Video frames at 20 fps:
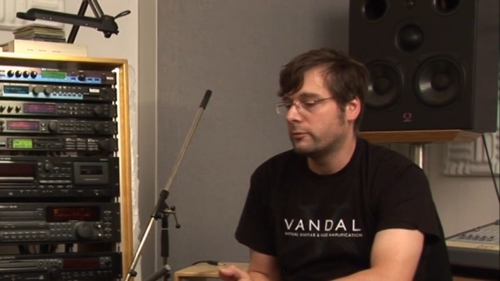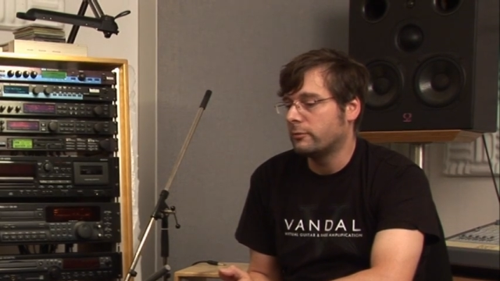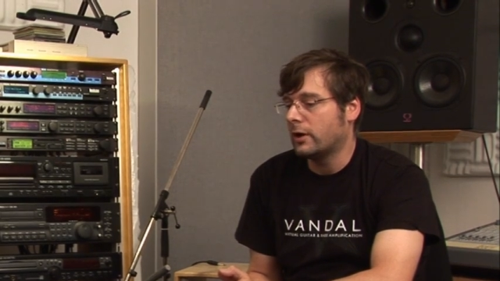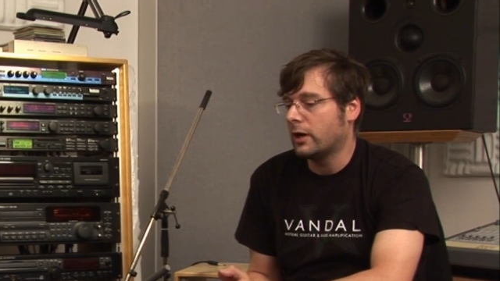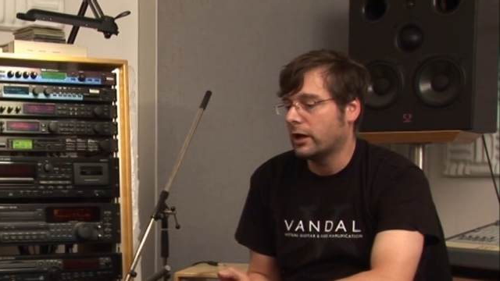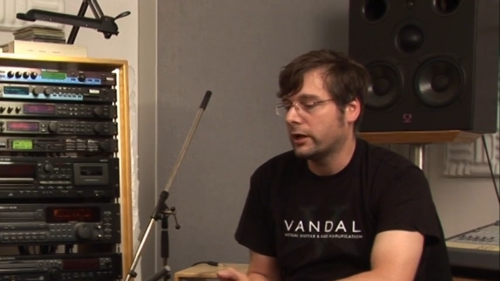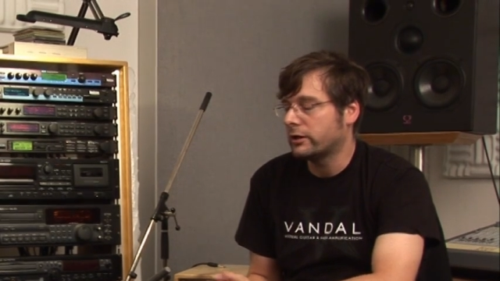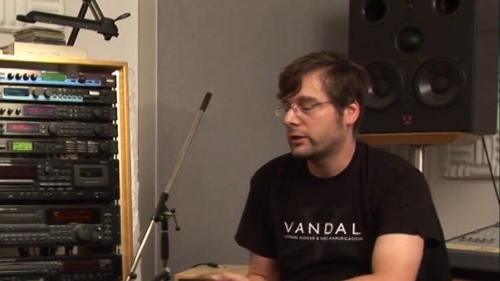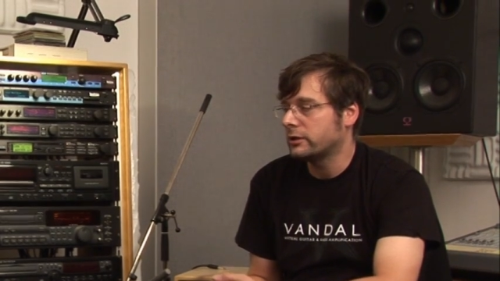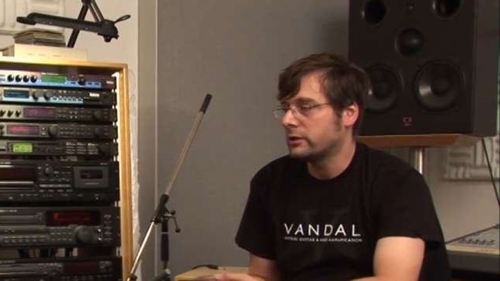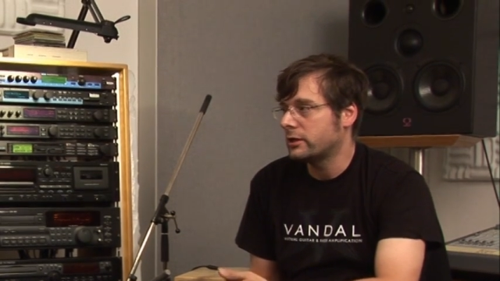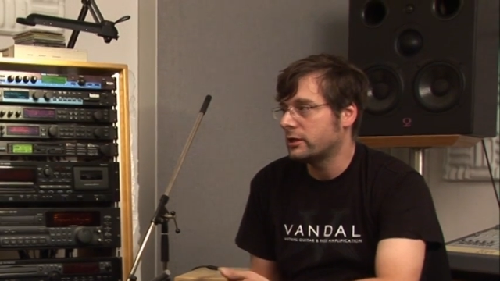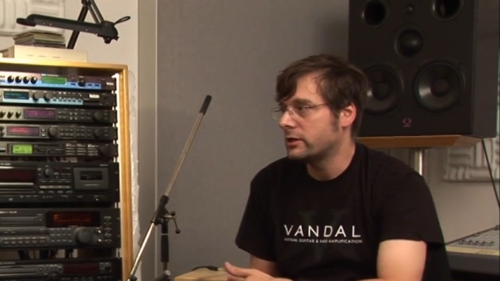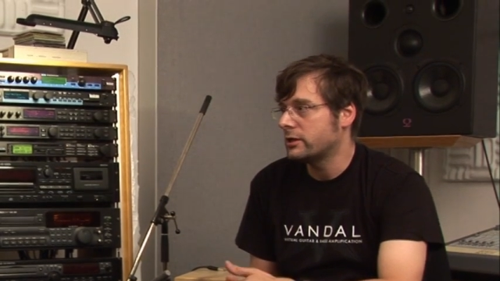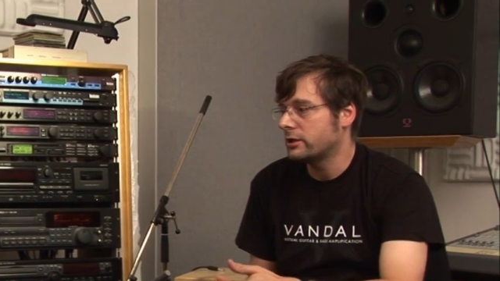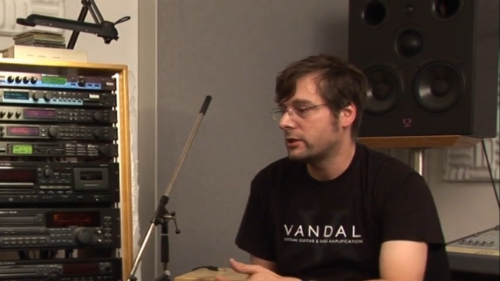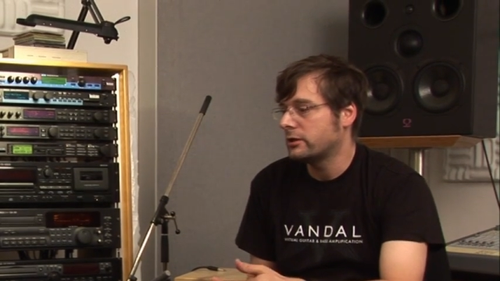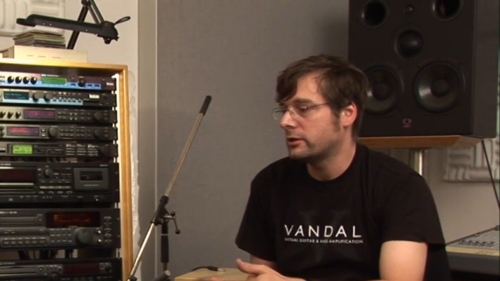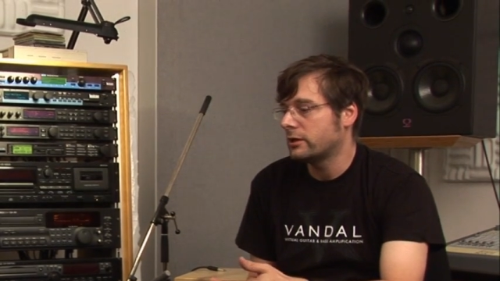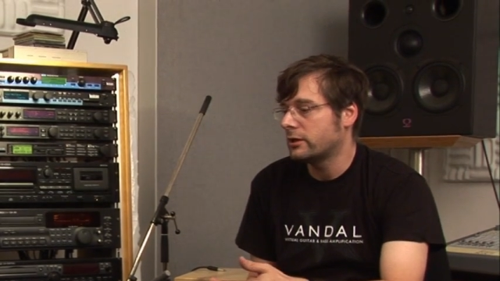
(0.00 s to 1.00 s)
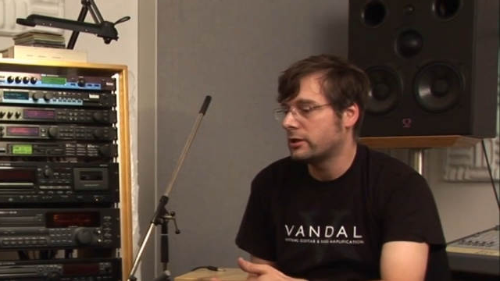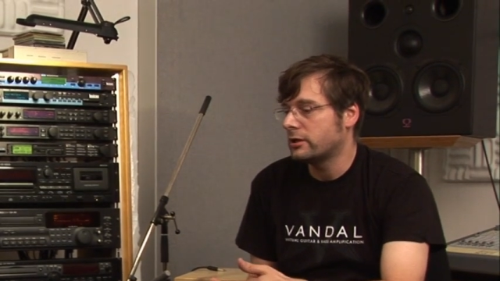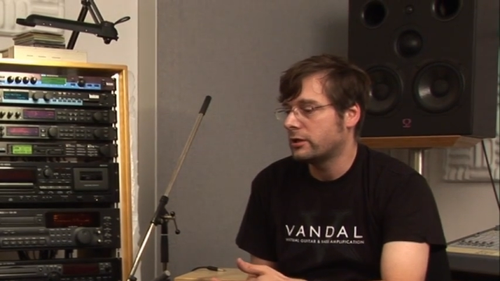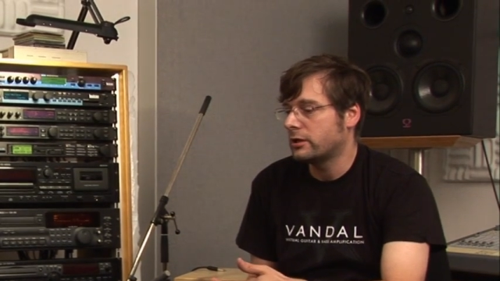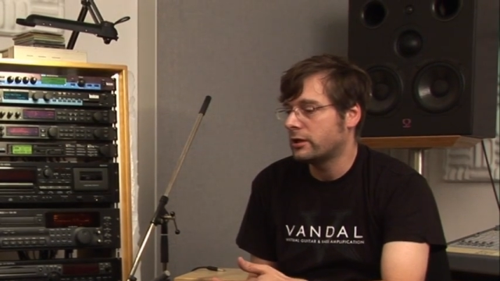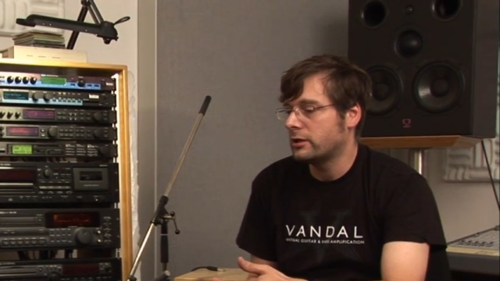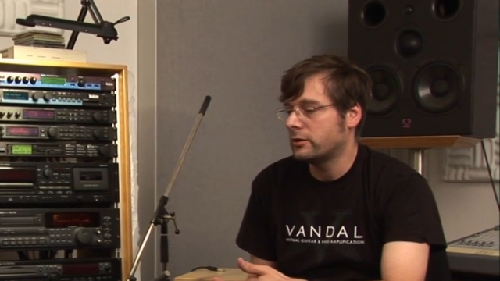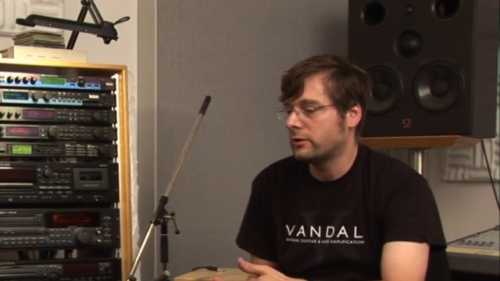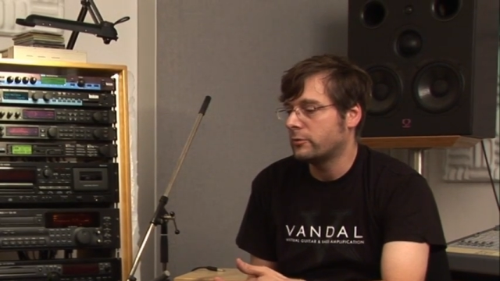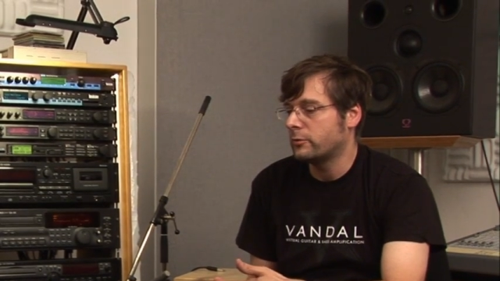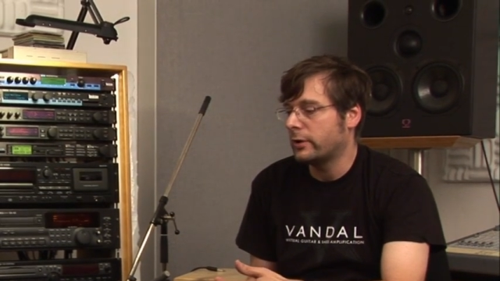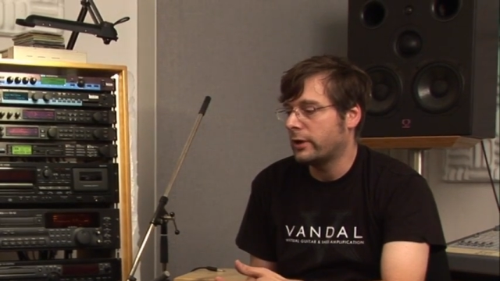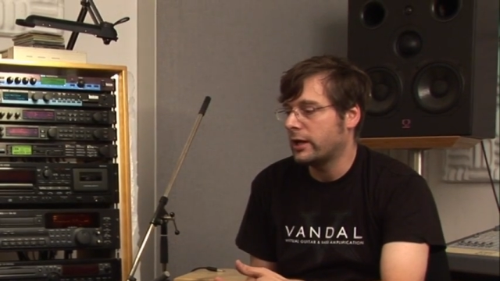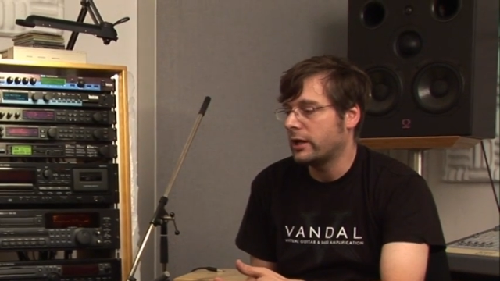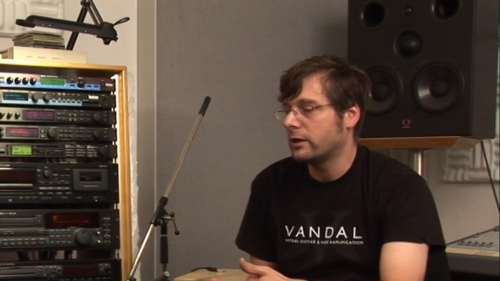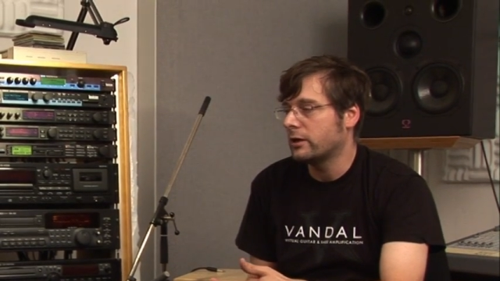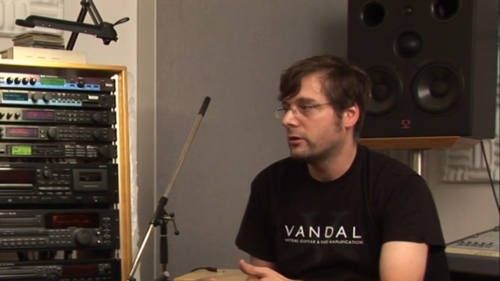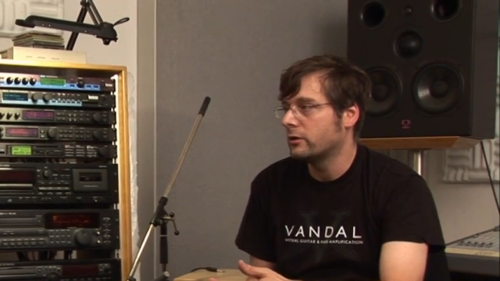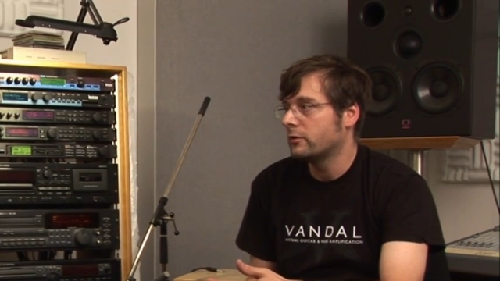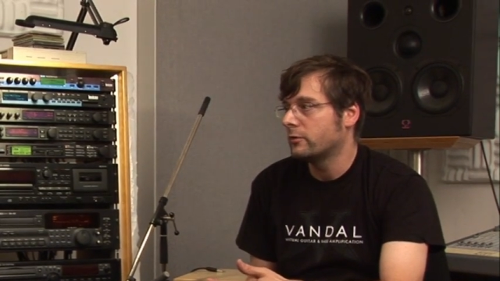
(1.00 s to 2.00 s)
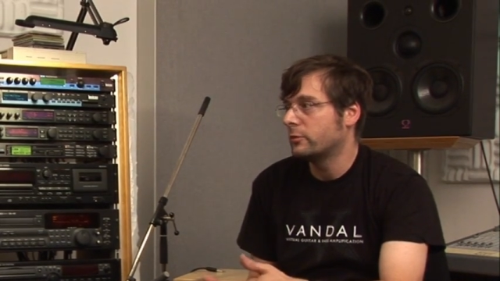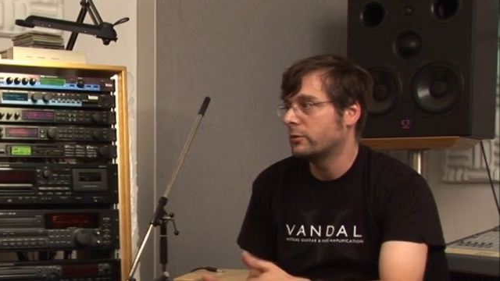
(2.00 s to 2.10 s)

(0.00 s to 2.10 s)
market in the way